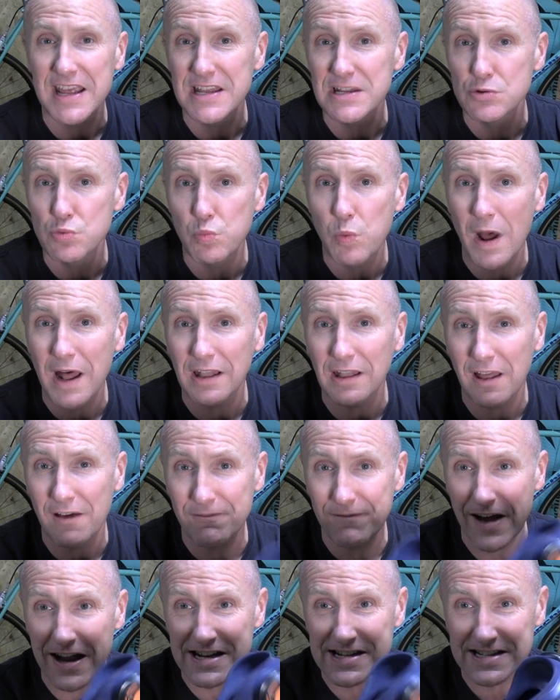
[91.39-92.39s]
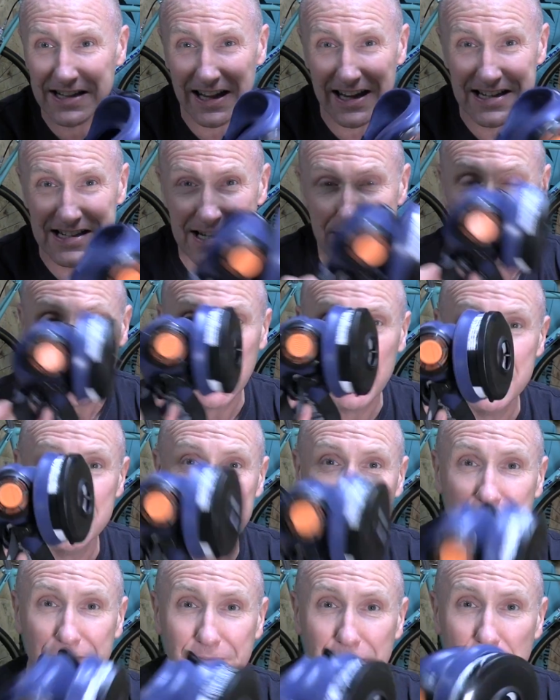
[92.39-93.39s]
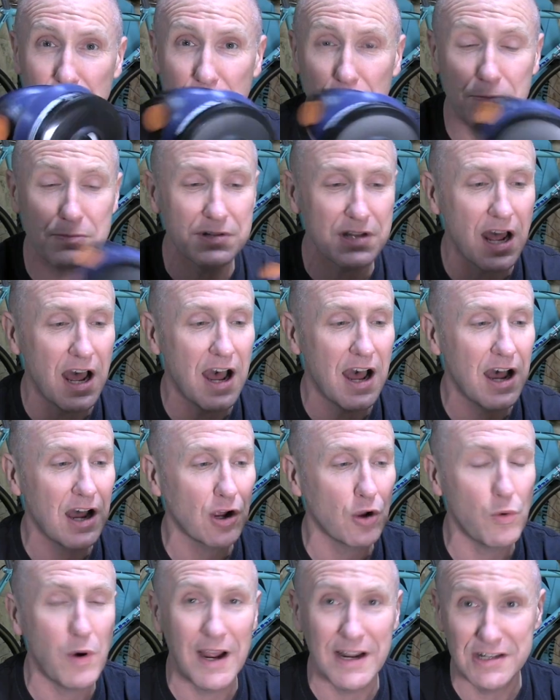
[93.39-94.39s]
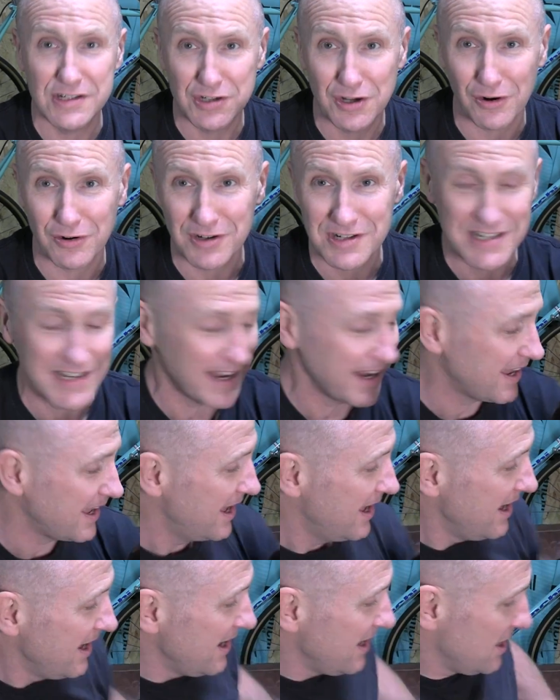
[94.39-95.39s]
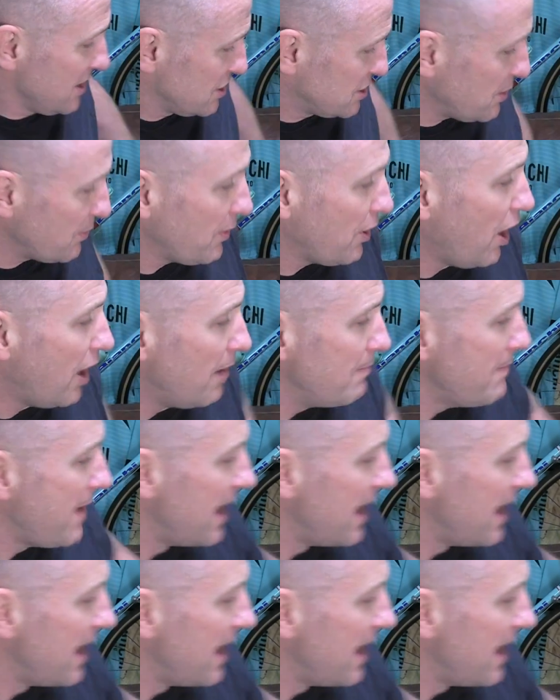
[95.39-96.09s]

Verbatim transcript: it's well ventilated because the fumes are quite toxic. So we've got a